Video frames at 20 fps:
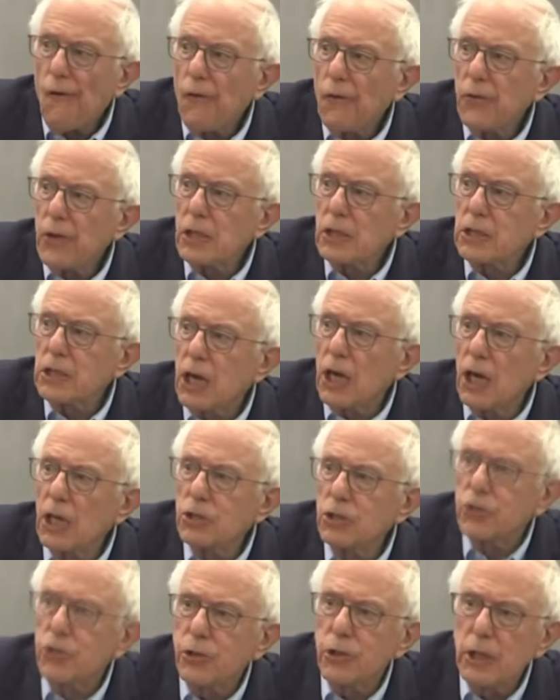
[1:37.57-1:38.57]
This
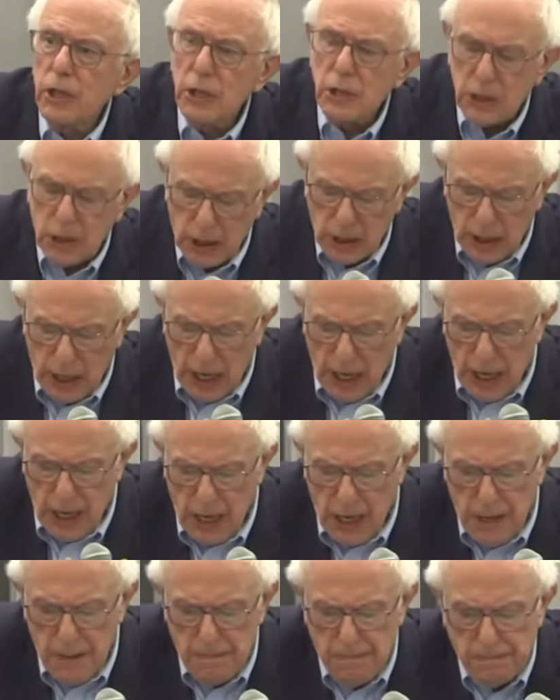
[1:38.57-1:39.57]
country
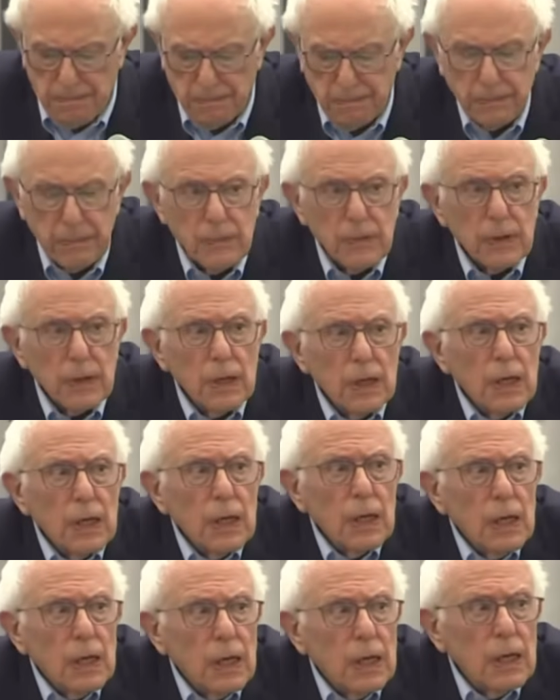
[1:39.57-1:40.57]
today,
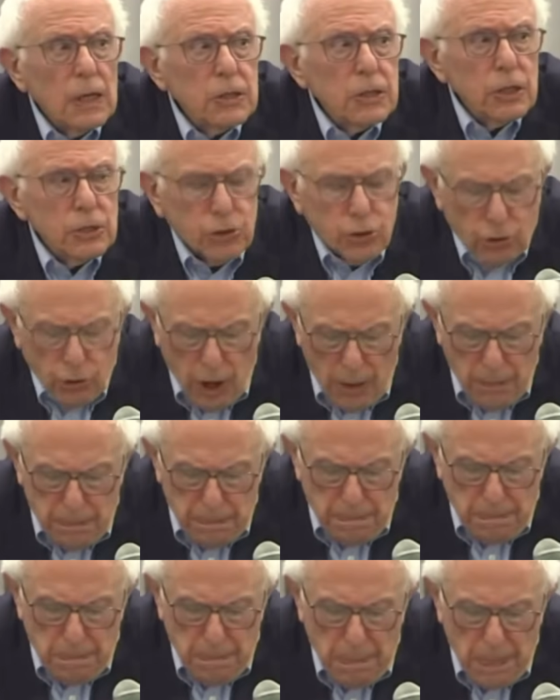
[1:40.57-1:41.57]
under Trump,
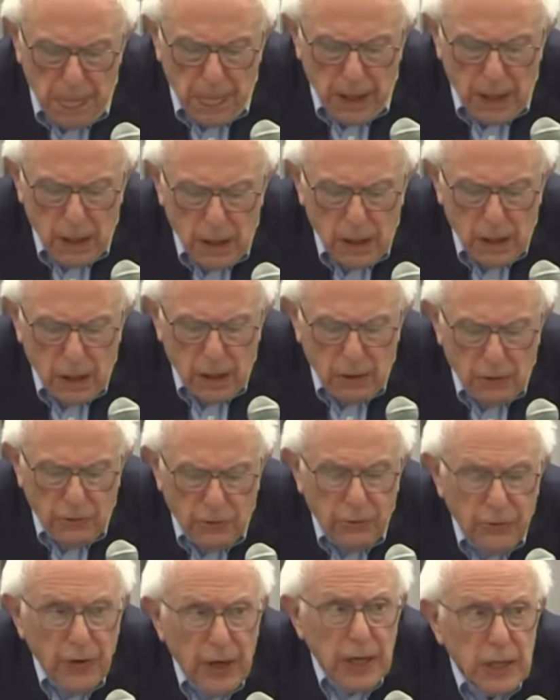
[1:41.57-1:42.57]

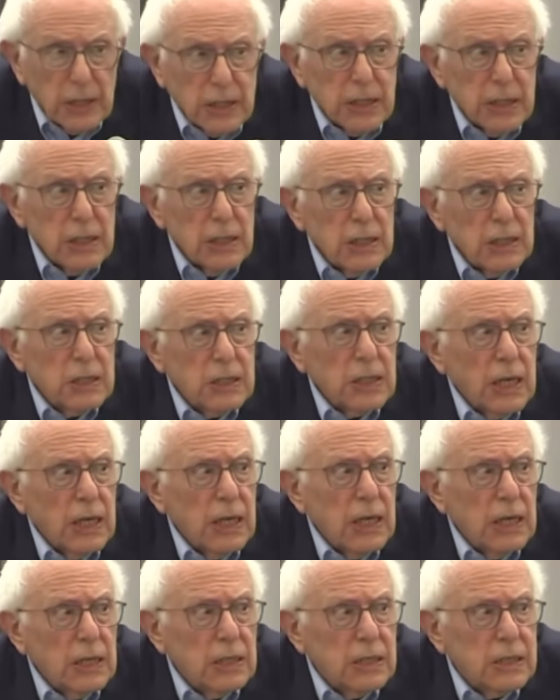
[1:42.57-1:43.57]
faces
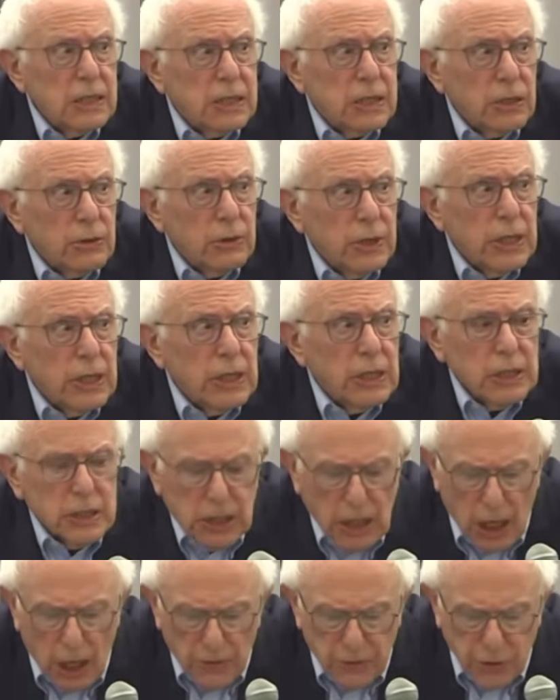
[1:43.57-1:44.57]
a
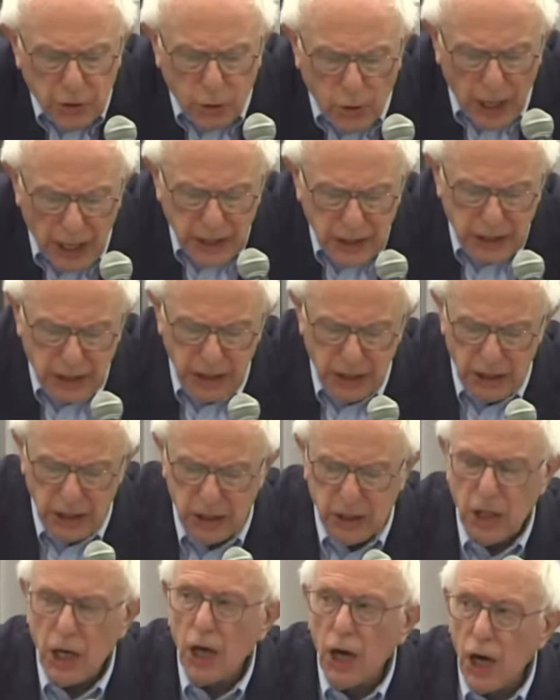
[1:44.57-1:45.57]
series of
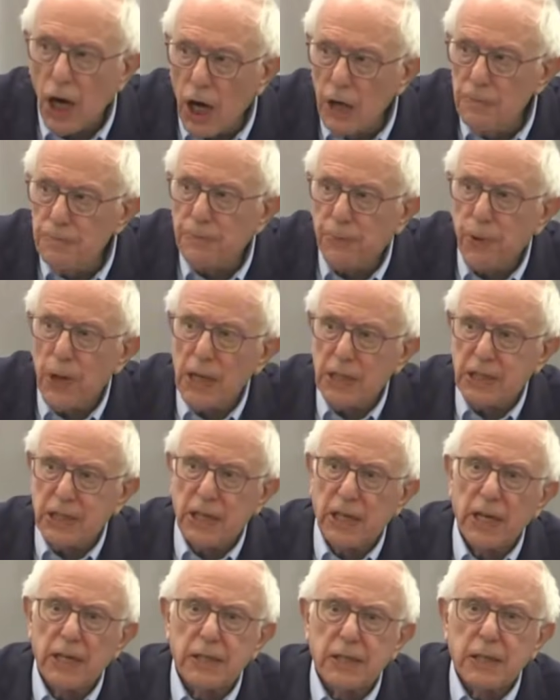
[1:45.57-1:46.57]
crises
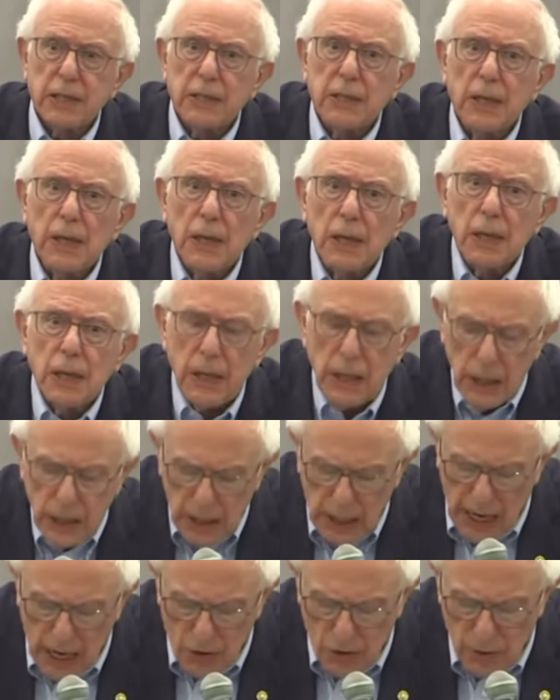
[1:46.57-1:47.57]
unprecedented
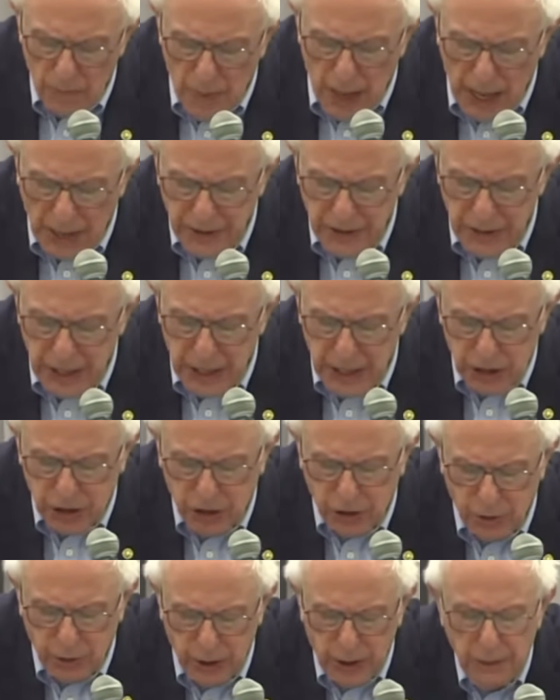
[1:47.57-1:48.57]
in our modern
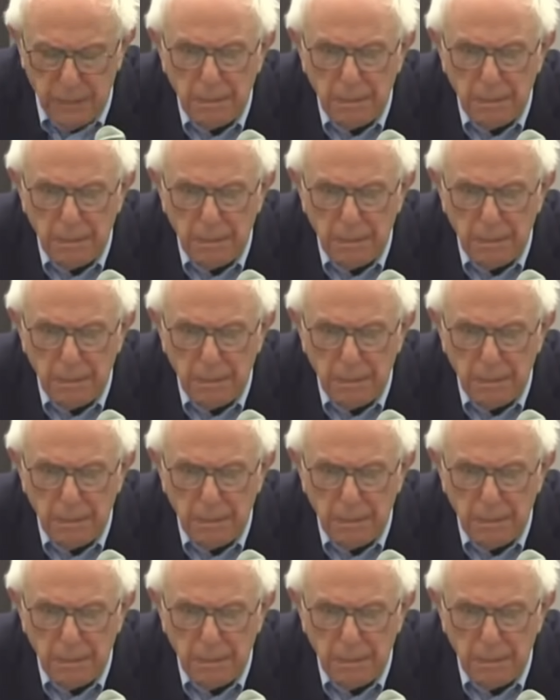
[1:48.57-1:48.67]
history.